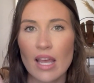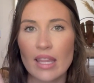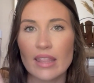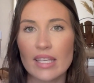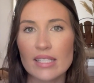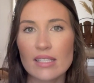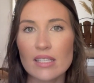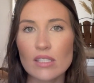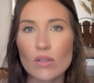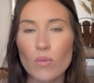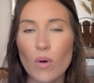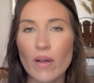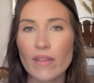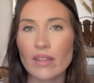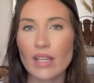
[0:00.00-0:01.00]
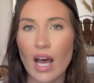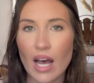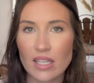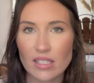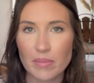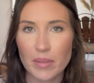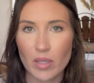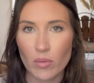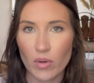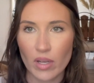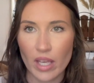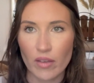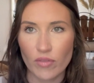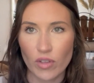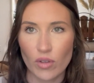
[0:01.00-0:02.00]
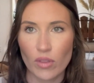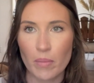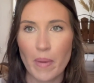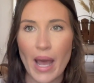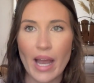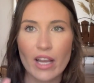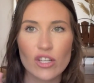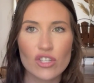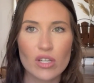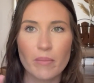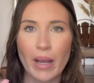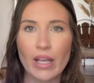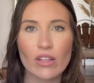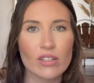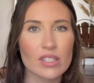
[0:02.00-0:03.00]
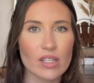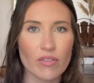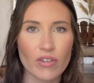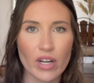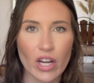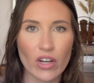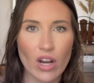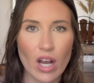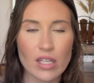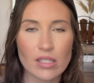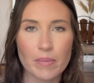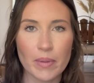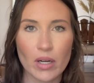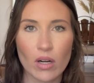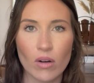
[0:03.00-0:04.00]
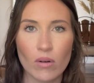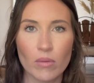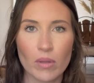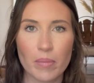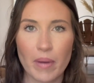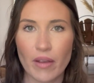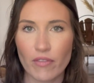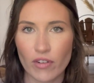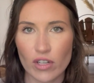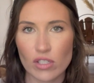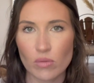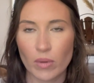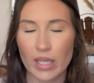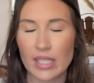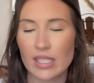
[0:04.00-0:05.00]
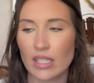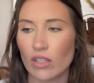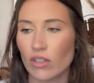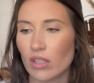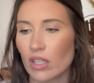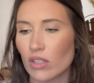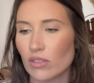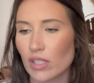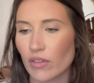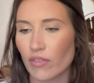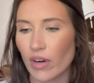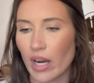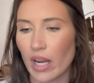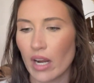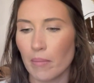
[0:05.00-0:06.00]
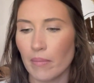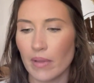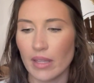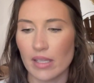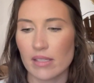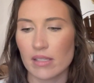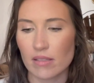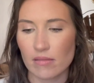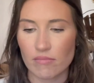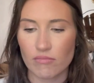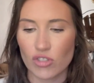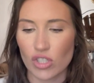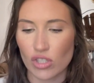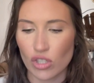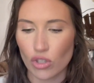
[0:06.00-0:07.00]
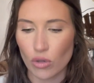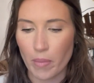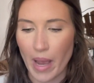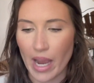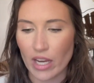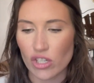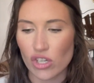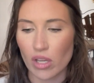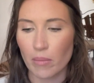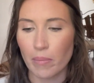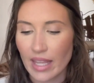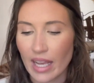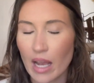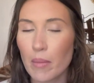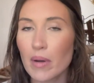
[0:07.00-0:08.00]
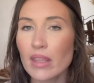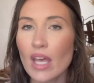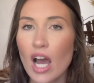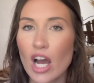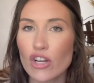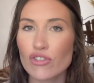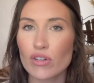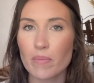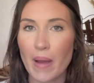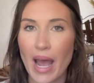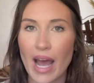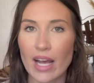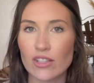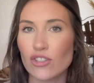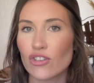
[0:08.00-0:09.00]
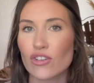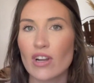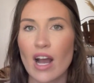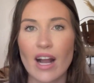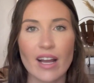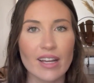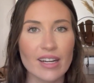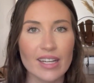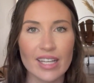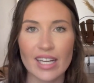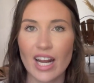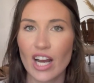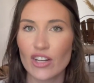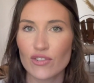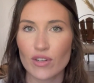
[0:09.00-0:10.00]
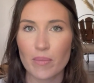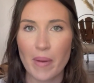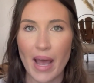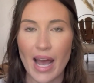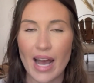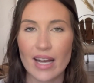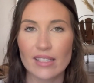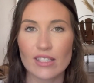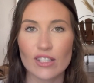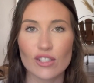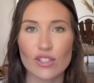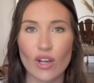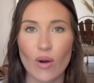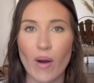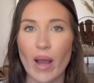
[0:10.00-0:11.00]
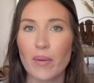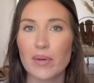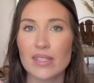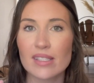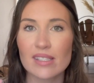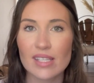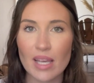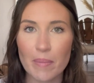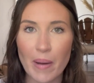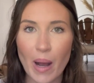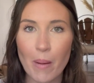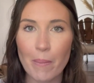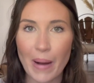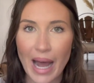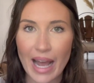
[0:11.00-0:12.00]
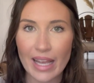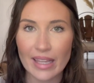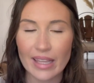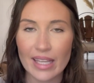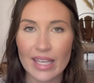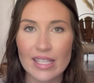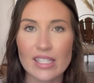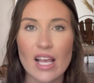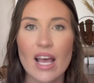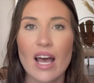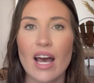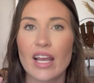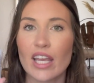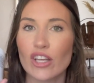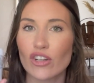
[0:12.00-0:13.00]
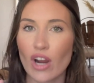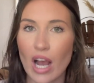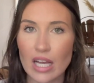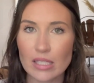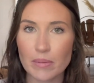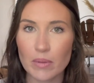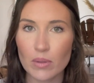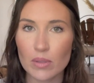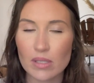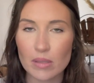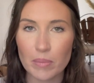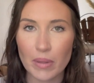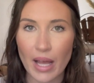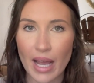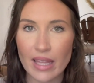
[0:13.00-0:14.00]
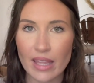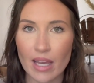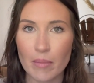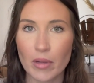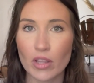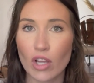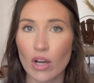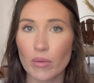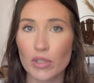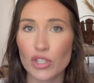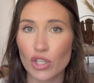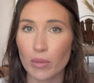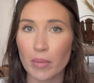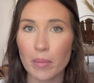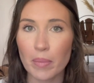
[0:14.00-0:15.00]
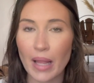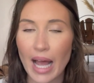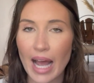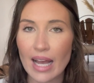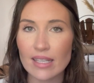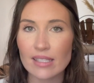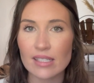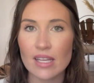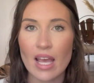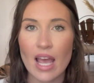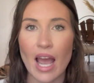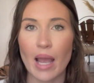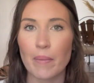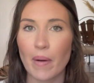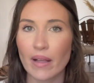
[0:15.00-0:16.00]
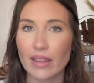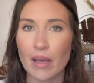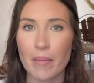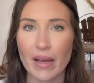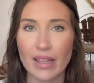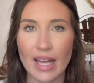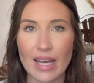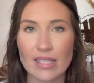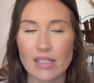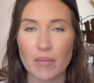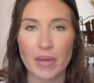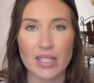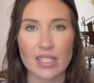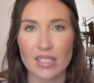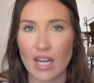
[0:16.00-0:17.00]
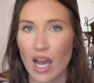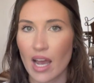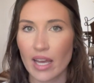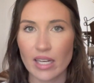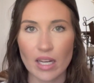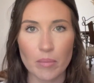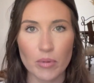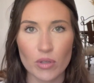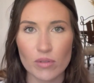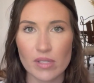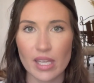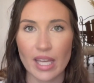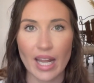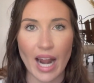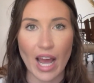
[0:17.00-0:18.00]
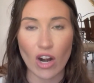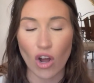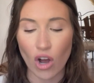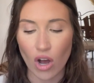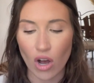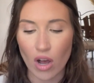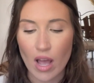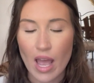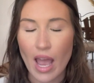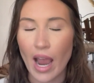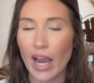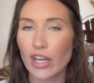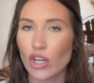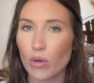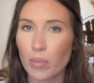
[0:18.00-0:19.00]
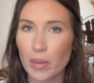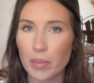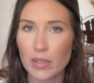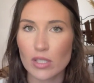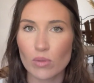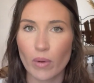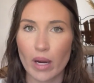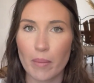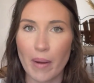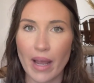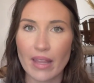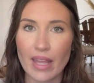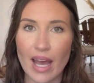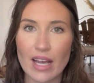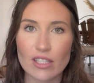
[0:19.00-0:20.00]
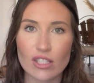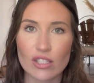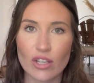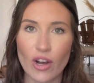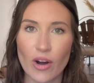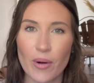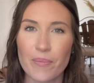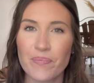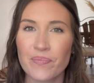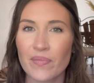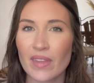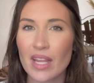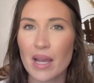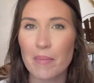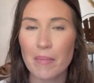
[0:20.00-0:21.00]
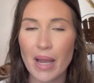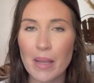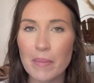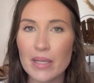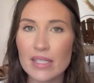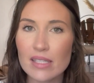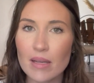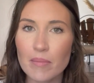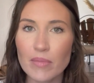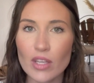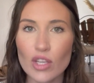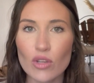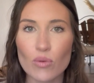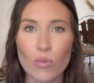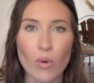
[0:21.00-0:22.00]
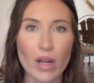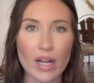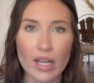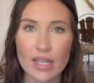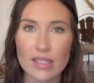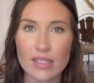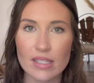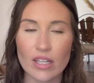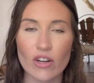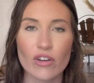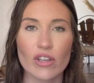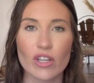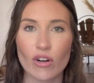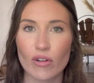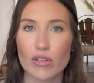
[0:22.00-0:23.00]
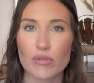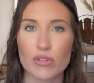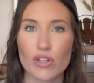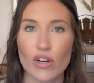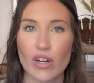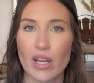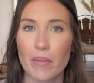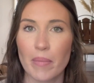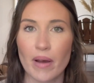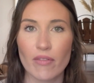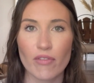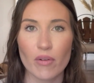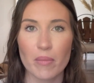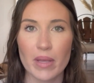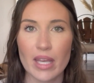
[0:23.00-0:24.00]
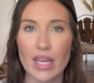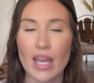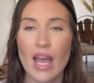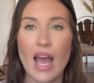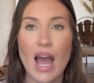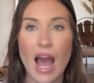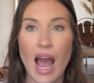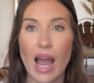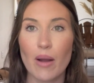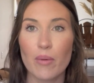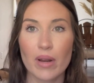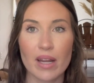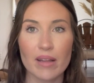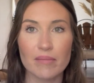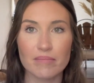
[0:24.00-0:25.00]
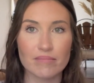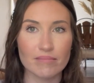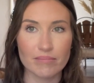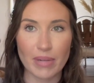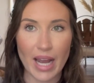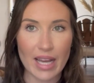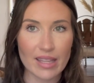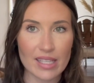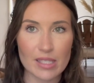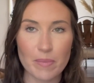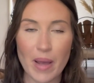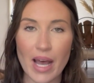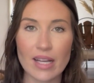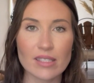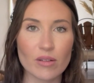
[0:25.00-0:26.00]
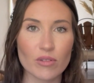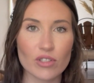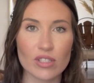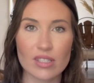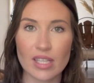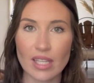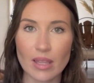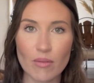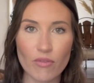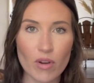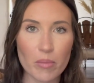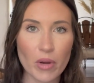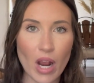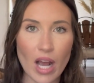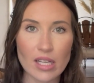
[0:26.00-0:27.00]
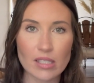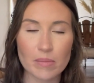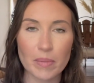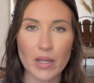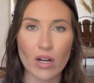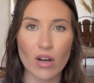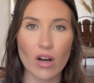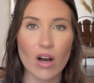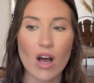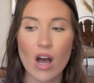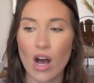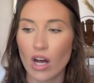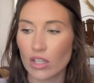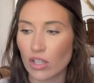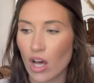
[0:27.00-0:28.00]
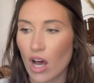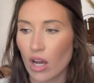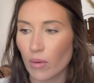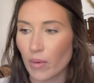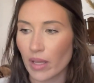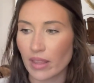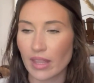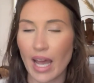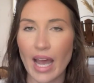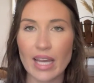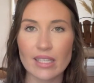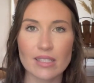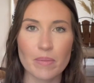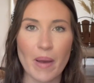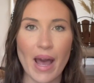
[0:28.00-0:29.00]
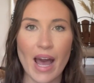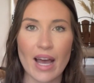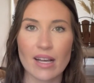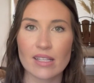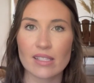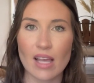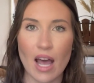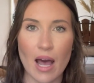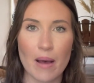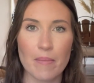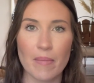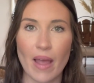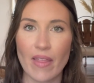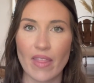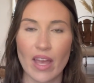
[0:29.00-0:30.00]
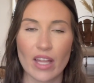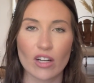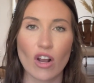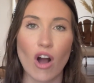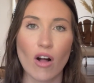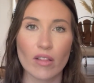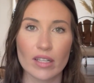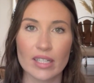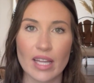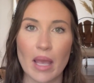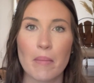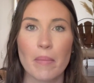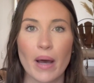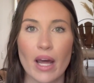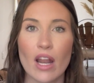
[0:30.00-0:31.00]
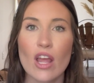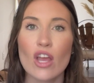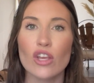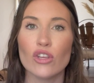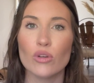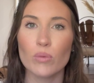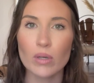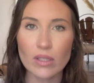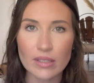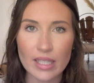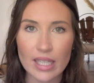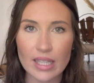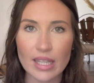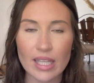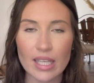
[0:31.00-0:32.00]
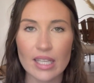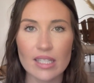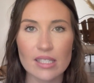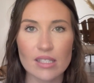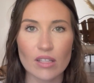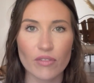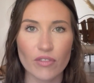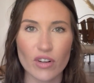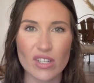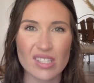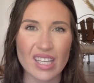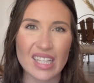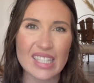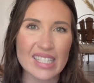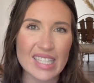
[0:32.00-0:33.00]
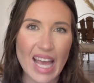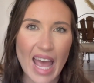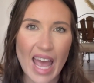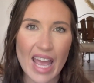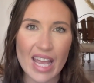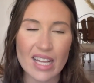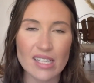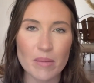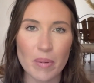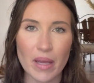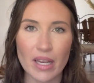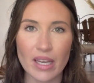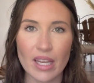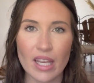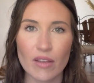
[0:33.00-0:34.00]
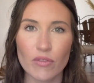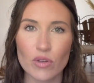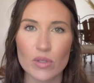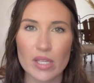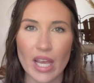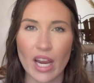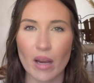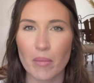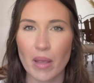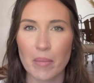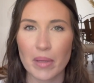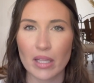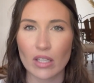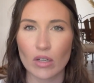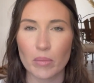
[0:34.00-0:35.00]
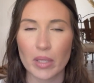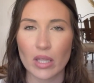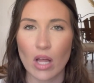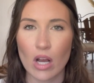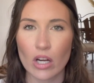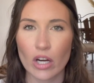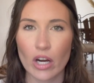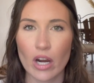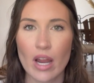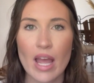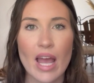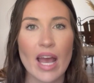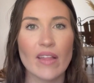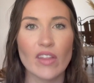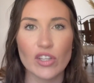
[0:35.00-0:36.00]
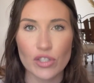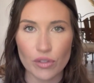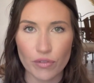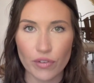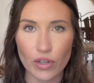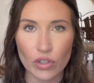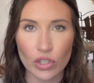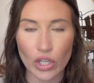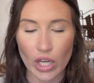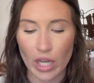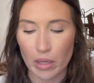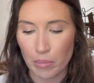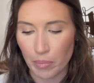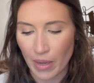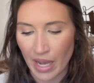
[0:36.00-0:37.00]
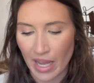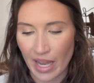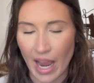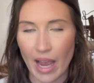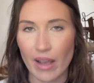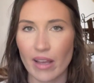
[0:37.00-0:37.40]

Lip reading: This is the one that the hospital will give you. The packaging might look different at your hospital. With my first one, it did look a little different, and this is just the new packaging. They come with 100 pads. You're not gonna need 100 pads, so I would skip out buying these. Again, your hospital will supply them along with Dermaplast. I bought that my last time. I did not end up using it at all. I know people swear by that, so that might be something you want to consider. You can always return it, but for me, I wouldn't buy these pads. I would just get them from your hospital along with the ice packs, and then call it a day. But you will need these the first like day, depending if you tear, maybe a little bit longer, and they do feel good, but